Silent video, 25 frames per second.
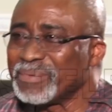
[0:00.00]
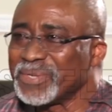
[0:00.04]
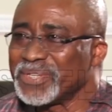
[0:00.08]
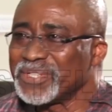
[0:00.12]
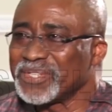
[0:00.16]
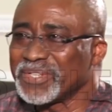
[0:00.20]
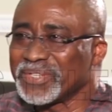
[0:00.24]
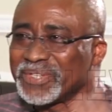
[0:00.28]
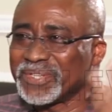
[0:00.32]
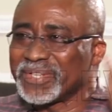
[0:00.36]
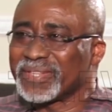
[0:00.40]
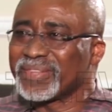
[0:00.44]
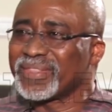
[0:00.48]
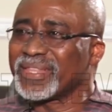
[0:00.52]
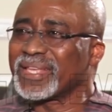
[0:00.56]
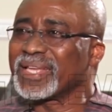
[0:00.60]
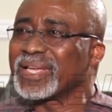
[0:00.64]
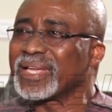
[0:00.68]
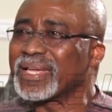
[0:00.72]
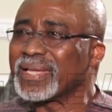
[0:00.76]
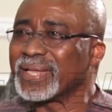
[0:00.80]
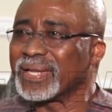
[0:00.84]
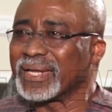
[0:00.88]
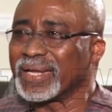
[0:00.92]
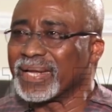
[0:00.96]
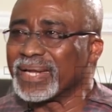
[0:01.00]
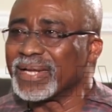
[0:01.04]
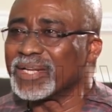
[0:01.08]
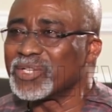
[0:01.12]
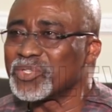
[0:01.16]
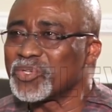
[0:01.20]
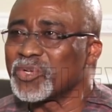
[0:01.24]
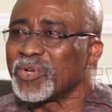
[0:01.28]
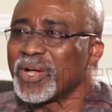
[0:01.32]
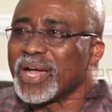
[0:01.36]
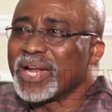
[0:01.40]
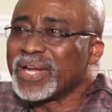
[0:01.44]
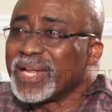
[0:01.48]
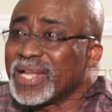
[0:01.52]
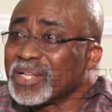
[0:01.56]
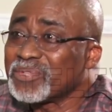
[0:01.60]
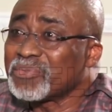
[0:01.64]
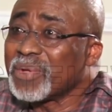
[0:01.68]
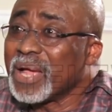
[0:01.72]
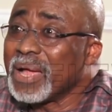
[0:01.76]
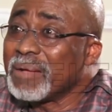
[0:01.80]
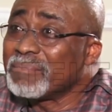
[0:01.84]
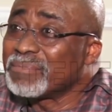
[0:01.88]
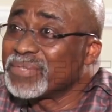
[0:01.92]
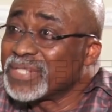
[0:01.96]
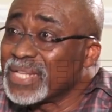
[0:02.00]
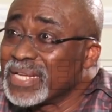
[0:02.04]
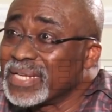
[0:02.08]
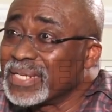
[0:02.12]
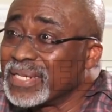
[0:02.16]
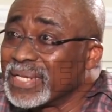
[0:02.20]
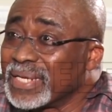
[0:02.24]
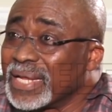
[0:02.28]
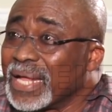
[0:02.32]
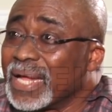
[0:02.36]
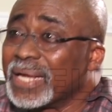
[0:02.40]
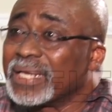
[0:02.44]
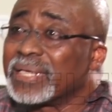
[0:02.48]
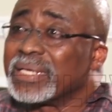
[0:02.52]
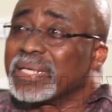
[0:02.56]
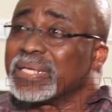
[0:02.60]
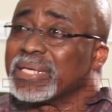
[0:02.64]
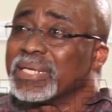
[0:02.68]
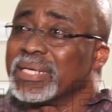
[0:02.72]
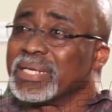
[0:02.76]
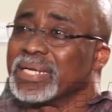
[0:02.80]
means you're not thinking. So, and that's why I'm saying that